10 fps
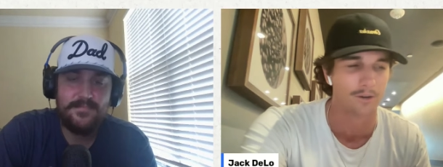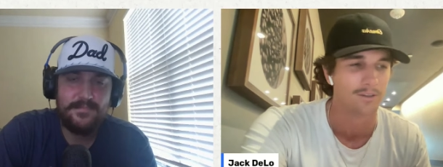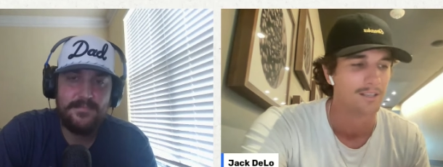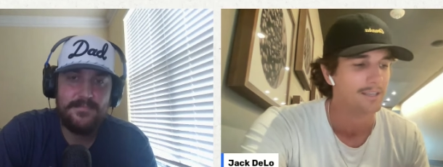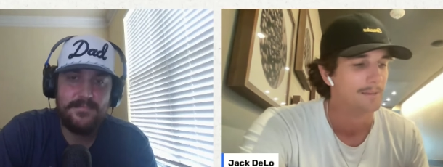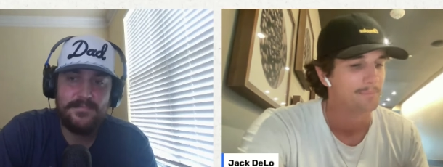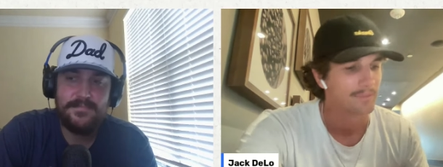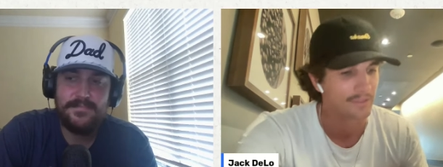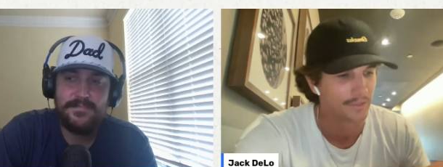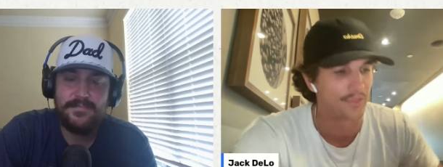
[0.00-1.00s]
Speaker 1: So,
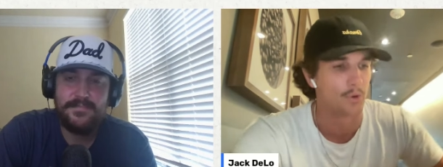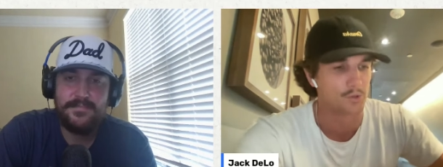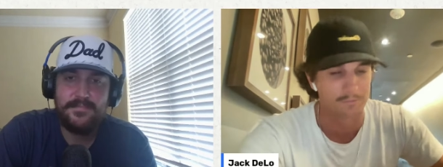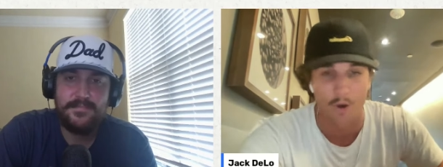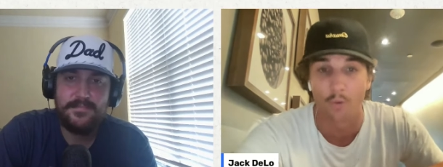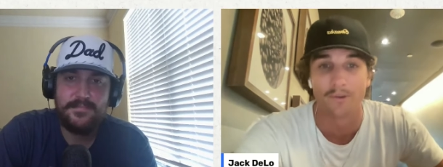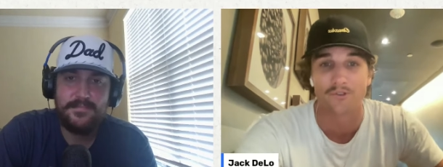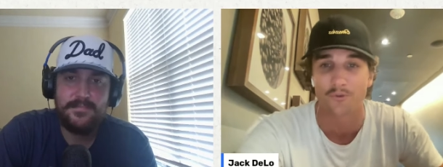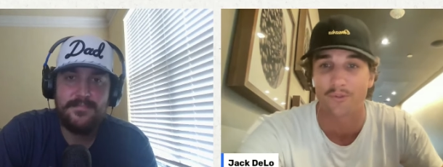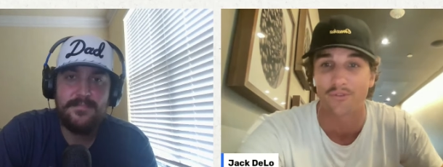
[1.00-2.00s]
those
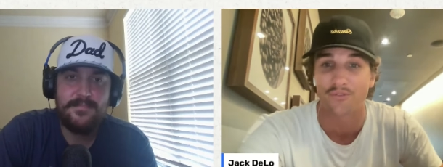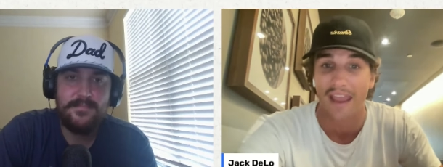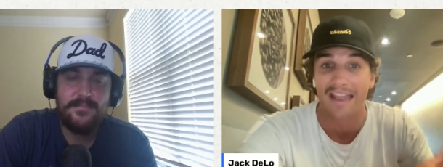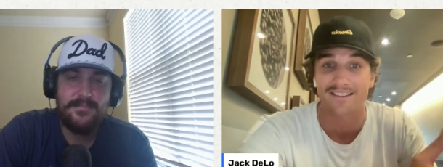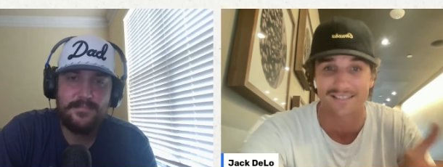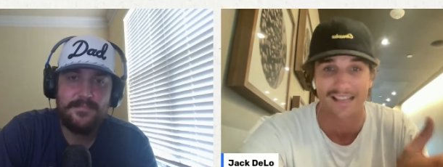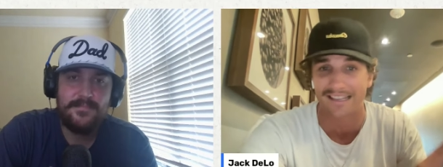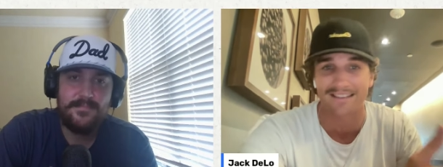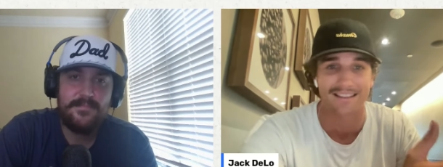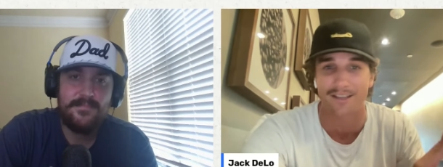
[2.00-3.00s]
moments with fans
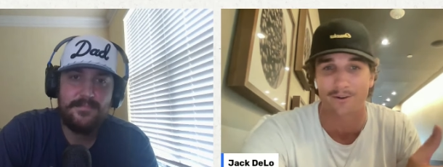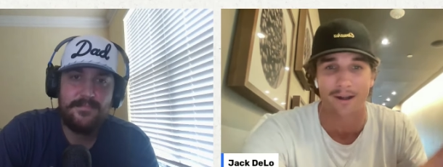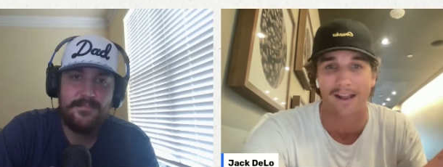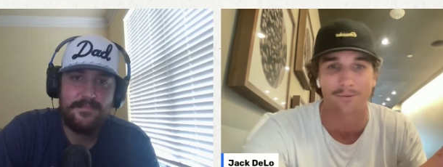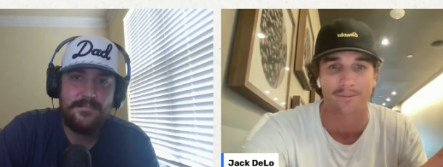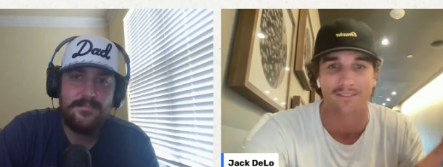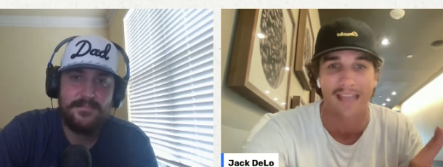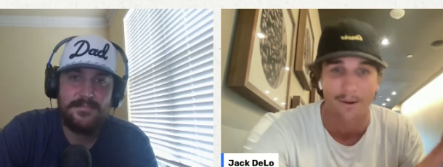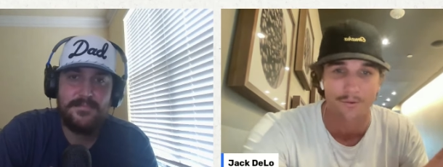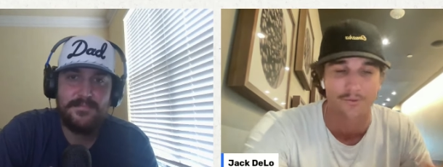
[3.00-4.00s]
that get to interact with,
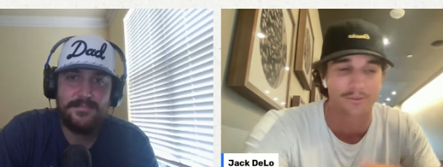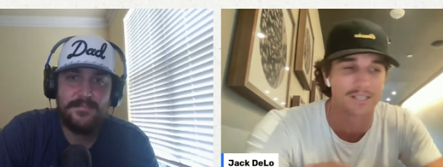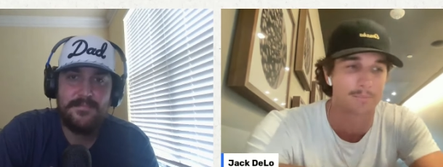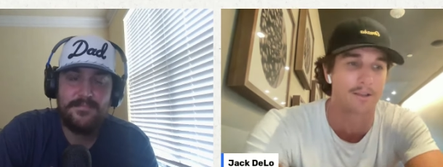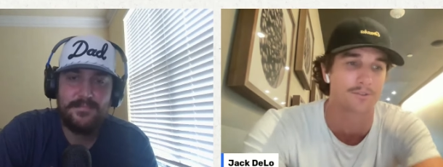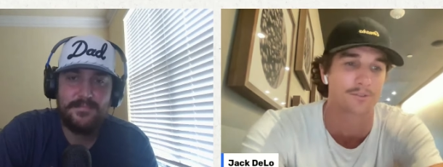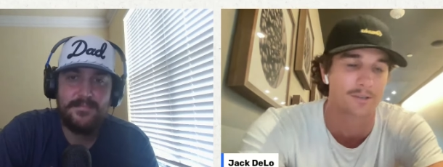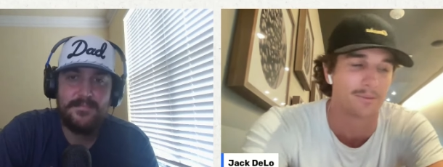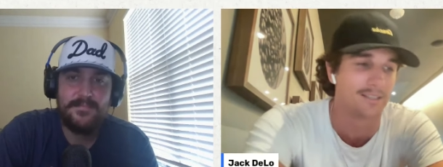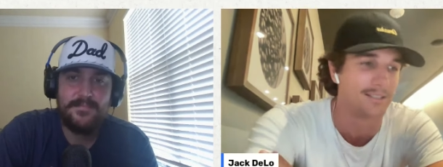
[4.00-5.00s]
that was really special
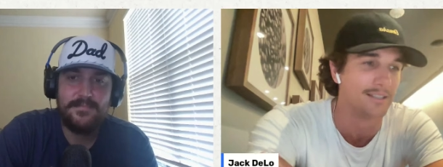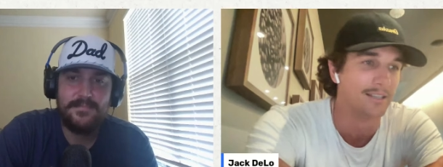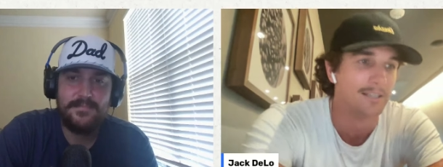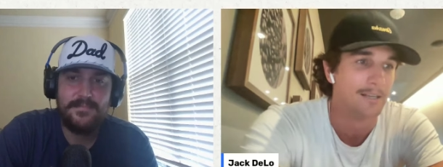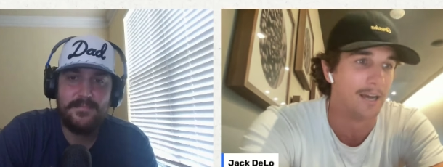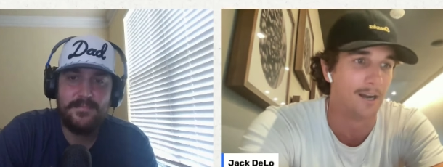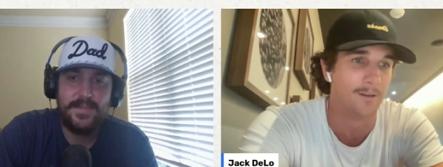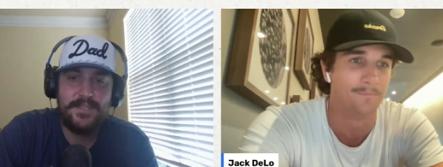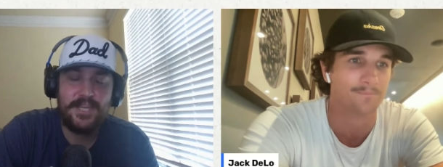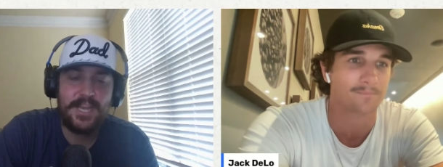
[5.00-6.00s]
to me.
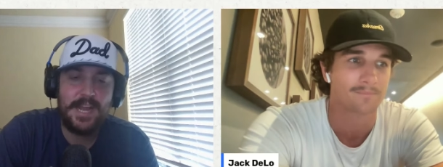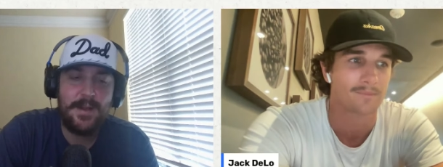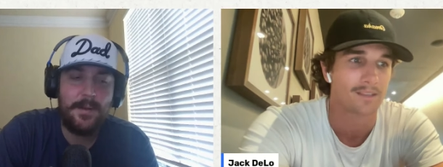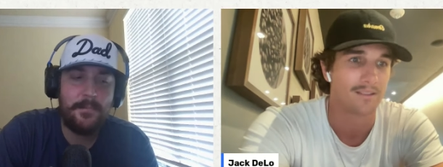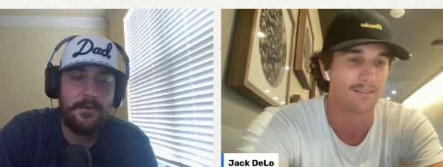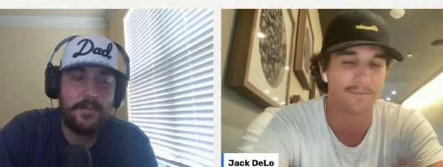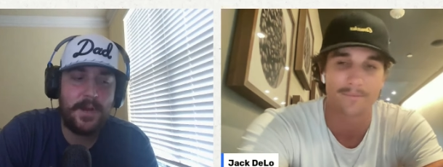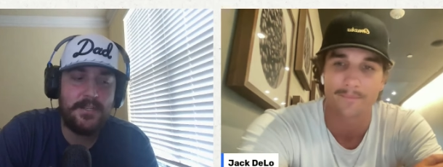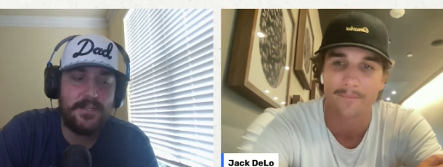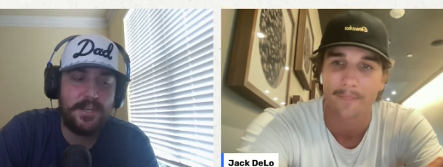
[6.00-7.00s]
Speaker 2: Um, Jack, I'm going to
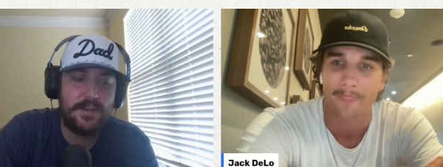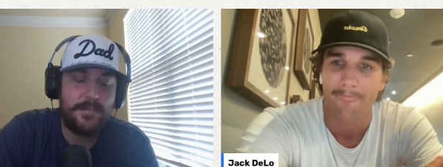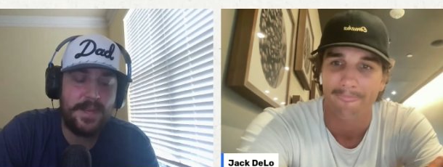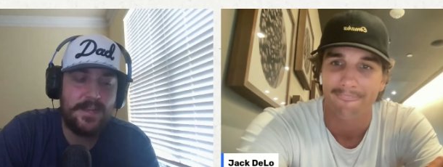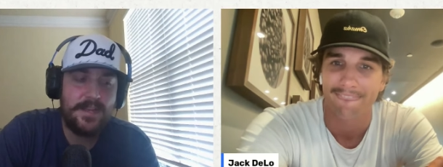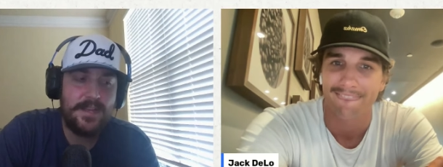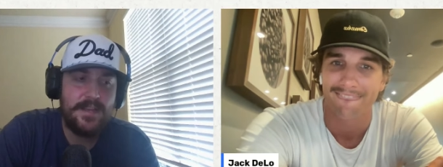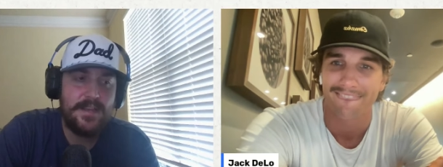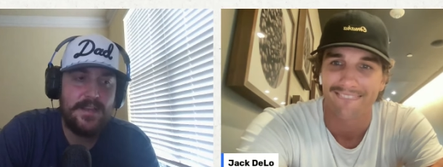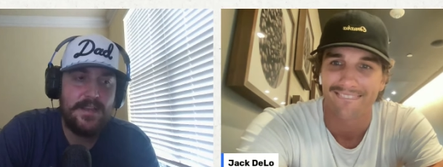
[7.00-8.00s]
pause you here, man.
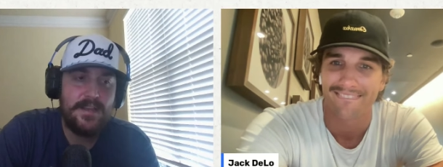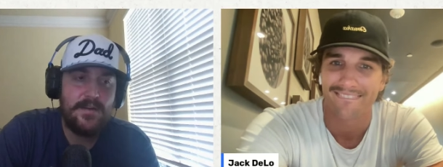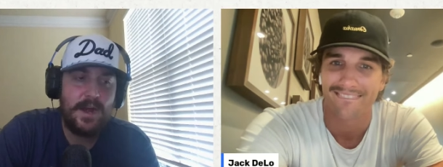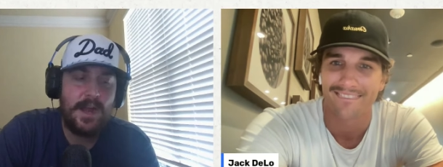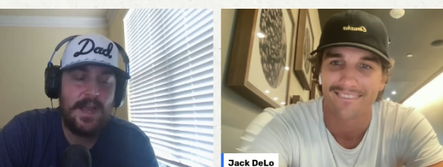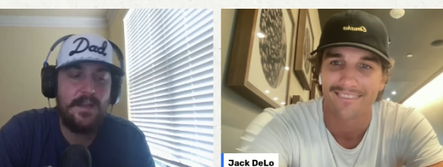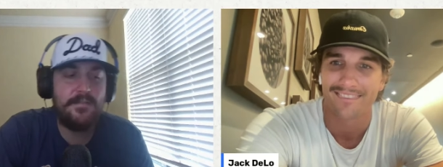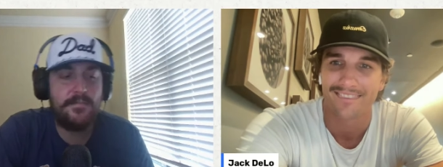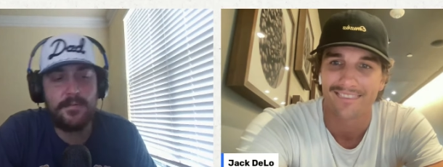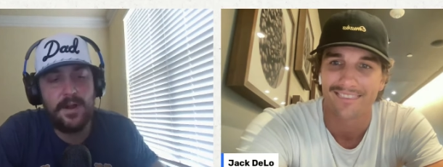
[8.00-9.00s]
I
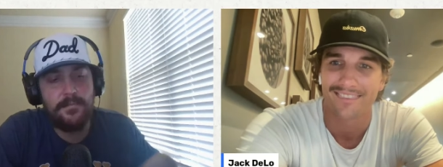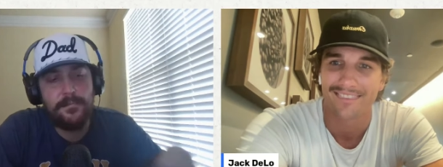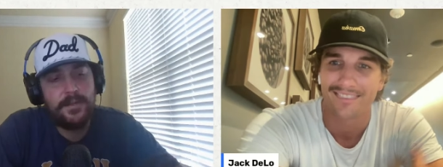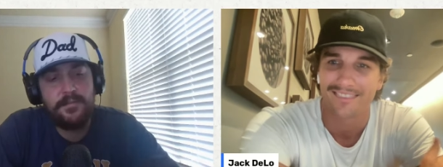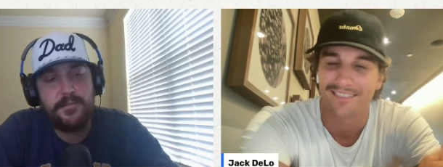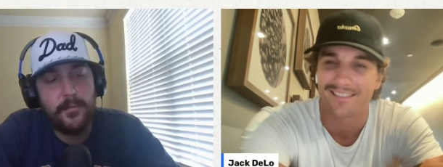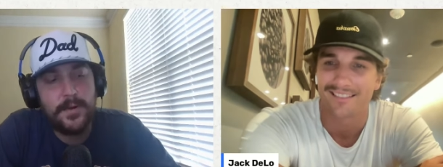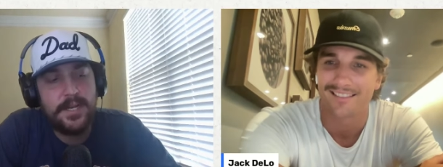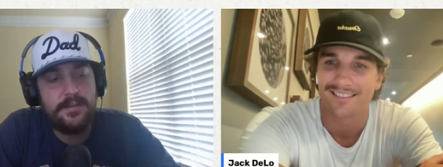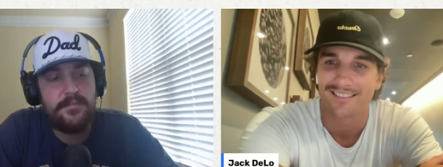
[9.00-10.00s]
have probably
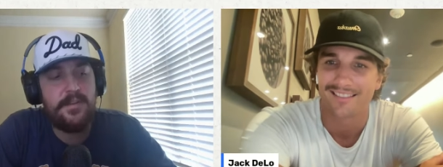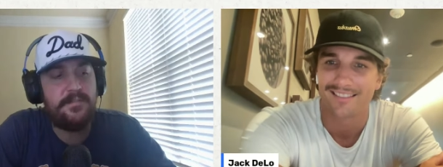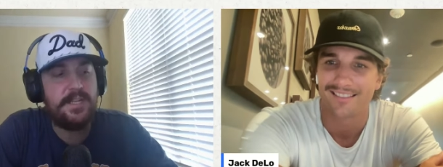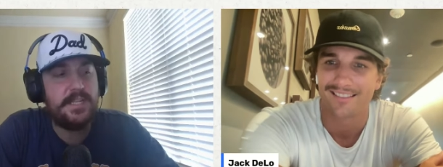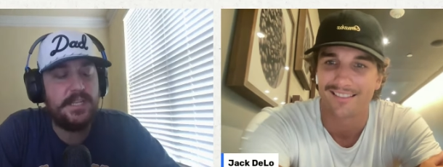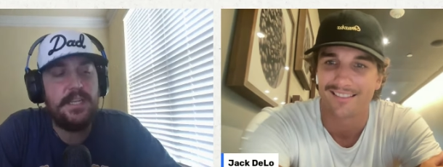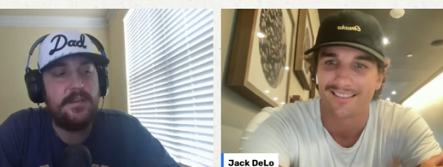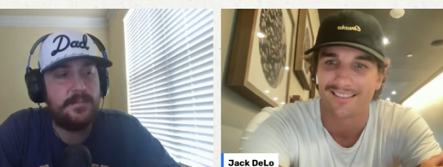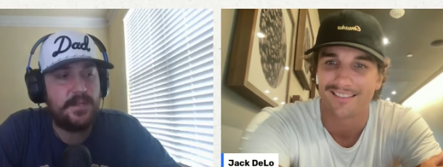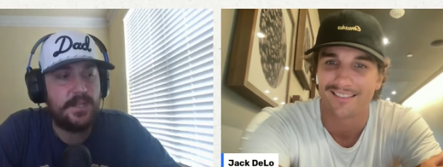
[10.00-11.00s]
40 to 50
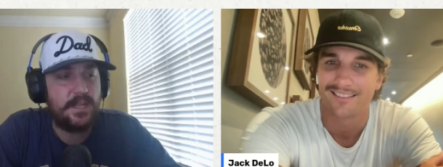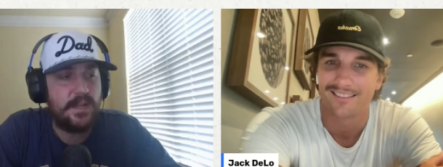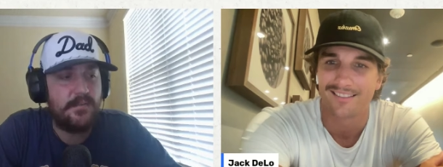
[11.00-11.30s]
DMs on the